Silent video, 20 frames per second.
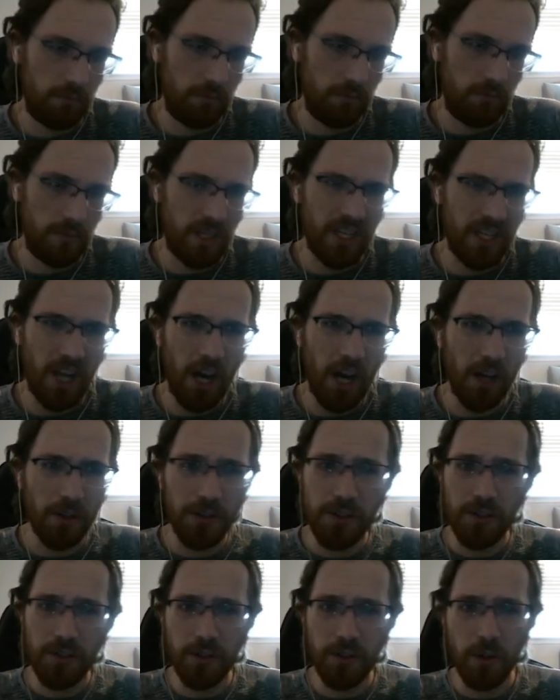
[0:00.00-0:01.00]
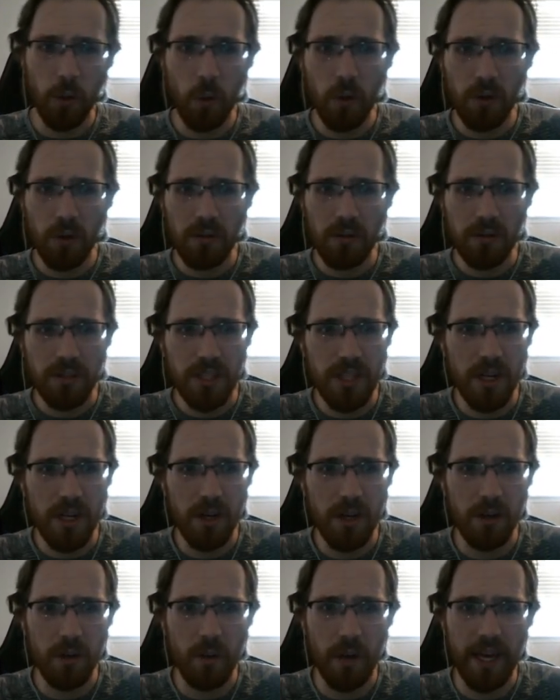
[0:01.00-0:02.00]
The colors are cool,
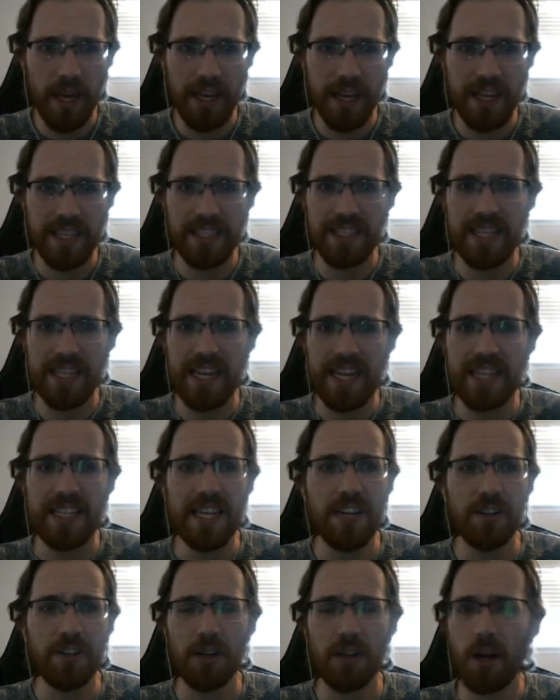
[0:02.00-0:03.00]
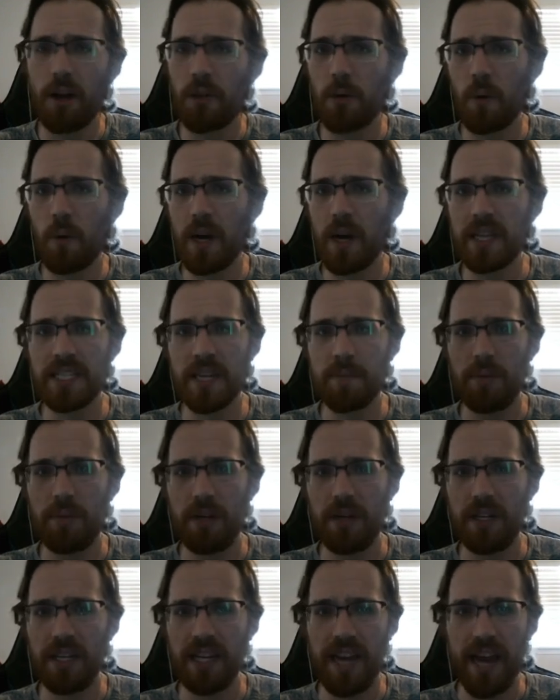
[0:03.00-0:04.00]
so it gets D tier. Otherwise, I'd
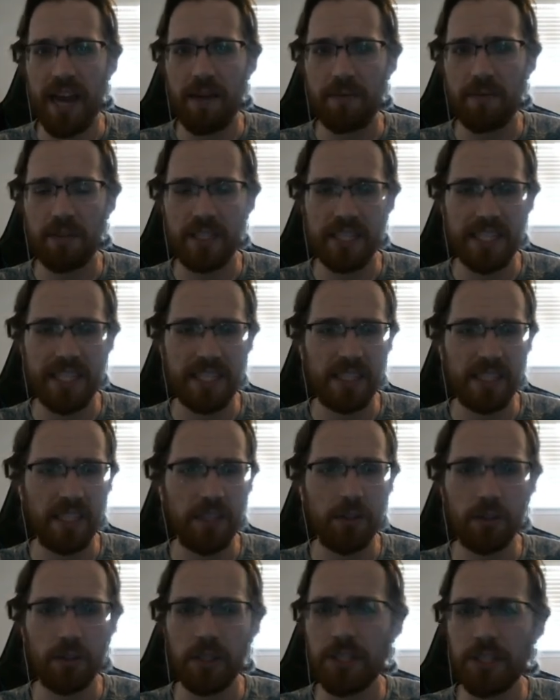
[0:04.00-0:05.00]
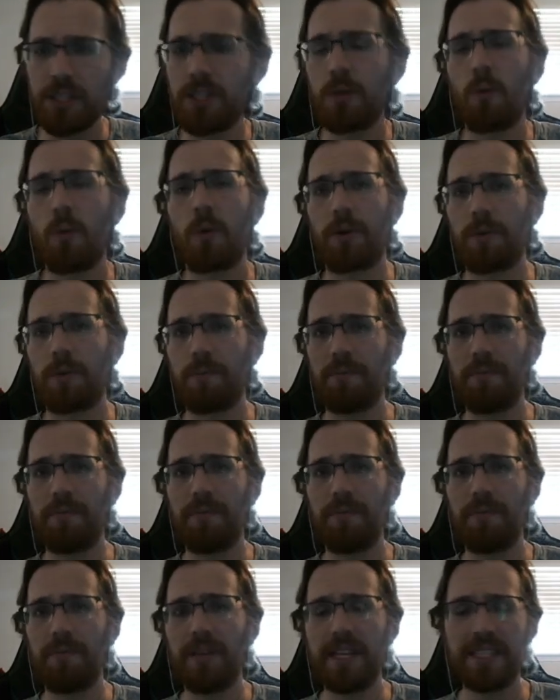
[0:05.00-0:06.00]
put it in F, because that's literally just a worm.
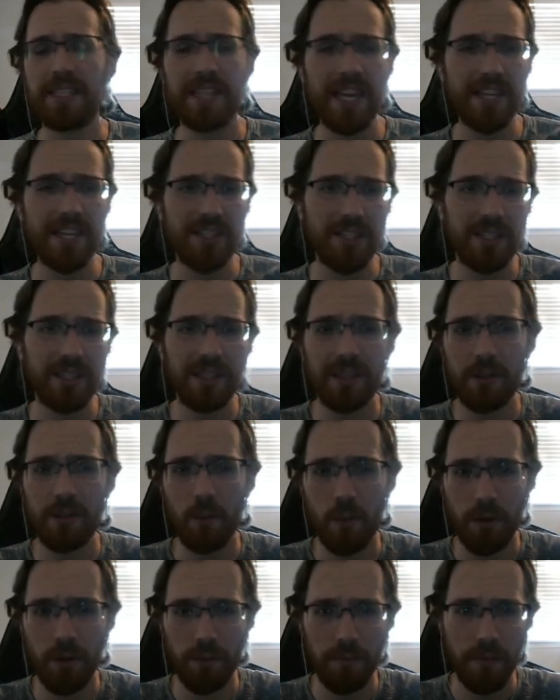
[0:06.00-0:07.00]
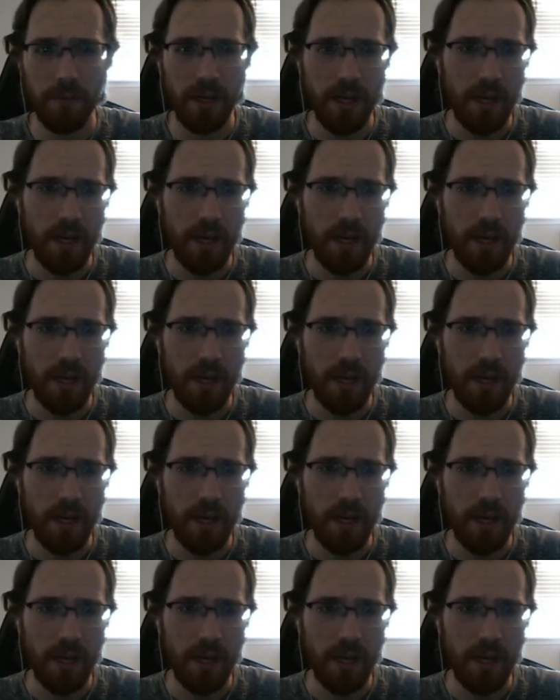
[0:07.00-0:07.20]
It's just a little worm.